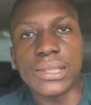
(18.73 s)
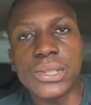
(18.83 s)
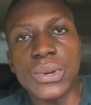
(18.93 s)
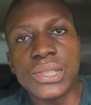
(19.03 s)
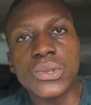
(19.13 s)

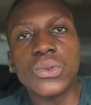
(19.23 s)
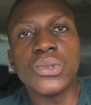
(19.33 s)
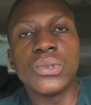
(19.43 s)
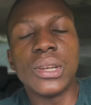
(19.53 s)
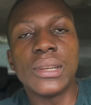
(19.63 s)
so in school,
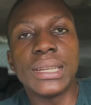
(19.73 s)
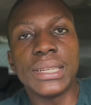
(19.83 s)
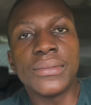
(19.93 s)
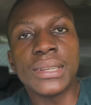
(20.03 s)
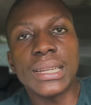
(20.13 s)
you learn a
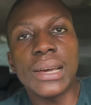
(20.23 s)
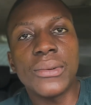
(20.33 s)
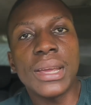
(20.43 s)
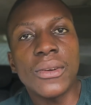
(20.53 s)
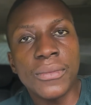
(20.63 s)
different
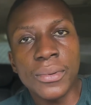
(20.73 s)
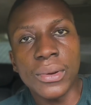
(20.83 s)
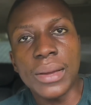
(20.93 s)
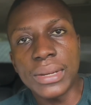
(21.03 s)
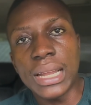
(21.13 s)
array of
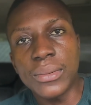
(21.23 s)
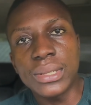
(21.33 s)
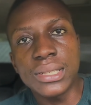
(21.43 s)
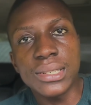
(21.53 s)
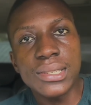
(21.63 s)
programming
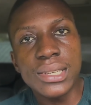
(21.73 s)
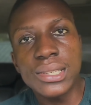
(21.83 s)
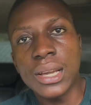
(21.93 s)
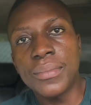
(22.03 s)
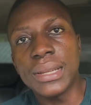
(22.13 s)
languages: C#
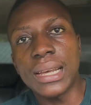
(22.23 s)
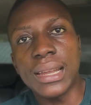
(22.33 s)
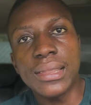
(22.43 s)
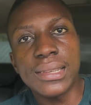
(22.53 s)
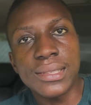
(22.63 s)
in
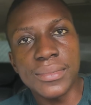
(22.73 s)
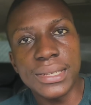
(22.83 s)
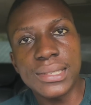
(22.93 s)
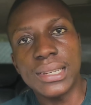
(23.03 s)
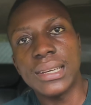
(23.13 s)
another
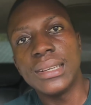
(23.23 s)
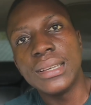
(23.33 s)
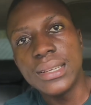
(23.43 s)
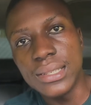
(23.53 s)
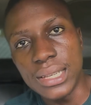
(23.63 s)
semester,
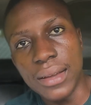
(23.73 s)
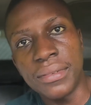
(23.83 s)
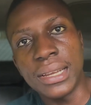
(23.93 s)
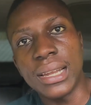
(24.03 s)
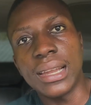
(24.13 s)
Java
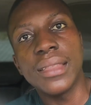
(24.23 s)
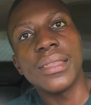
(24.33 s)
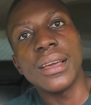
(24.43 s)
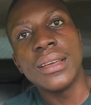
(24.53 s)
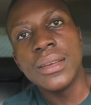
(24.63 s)
in
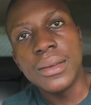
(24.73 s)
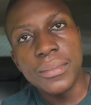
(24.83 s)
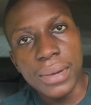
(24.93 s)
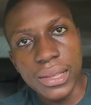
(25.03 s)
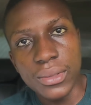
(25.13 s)
another,
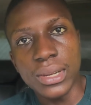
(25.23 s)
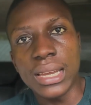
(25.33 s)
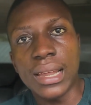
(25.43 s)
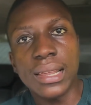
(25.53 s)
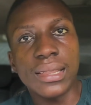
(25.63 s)
Python
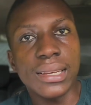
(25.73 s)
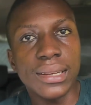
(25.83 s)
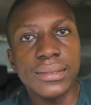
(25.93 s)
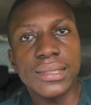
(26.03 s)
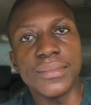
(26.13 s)
in
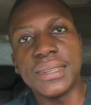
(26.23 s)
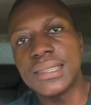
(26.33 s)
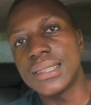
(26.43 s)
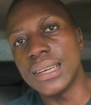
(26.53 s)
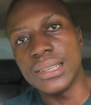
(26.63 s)
another
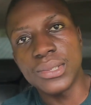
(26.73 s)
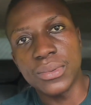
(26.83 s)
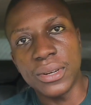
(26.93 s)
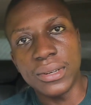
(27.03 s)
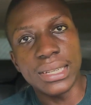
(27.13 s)
semester as
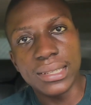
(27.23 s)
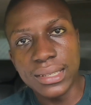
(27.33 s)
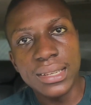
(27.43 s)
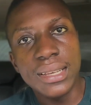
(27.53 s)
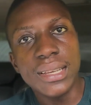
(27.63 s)
well, and
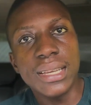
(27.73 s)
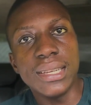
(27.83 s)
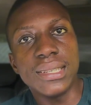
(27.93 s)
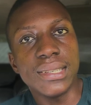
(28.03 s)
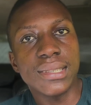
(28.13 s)

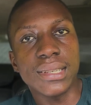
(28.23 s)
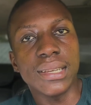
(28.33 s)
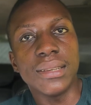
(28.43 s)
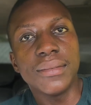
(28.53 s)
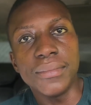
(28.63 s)

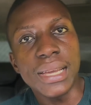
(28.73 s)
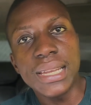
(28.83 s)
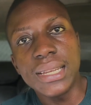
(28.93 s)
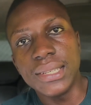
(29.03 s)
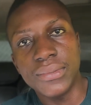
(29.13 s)
etc.
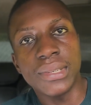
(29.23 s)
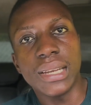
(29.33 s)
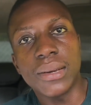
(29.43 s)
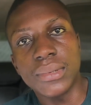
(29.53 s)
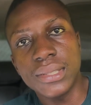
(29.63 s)
Many different
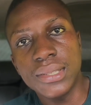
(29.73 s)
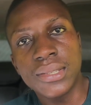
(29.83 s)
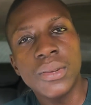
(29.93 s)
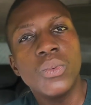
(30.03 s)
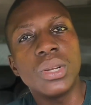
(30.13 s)
languages.
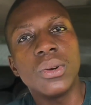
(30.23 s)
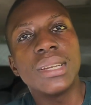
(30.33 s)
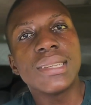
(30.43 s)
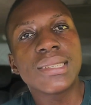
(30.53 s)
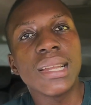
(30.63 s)
We don't
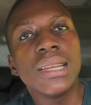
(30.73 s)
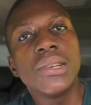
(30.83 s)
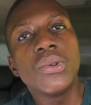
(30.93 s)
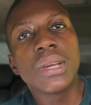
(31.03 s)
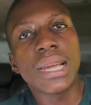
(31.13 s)
necessarily
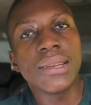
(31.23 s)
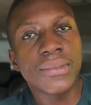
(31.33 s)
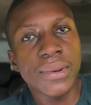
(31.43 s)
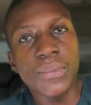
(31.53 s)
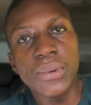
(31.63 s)
look at
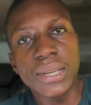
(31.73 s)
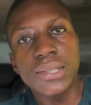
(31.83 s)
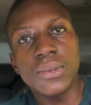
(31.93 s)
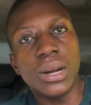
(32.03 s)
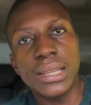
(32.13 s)

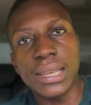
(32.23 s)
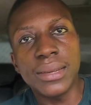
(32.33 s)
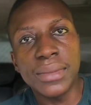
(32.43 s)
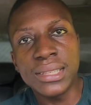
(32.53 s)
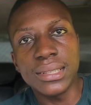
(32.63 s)
frameworks or other
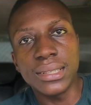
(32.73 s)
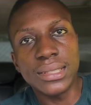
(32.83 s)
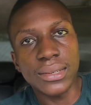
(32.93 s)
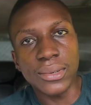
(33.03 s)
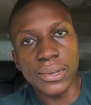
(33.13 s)
emerging
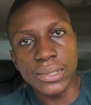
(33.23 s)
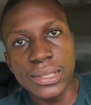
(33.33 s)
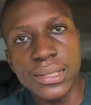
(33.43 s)
technologies.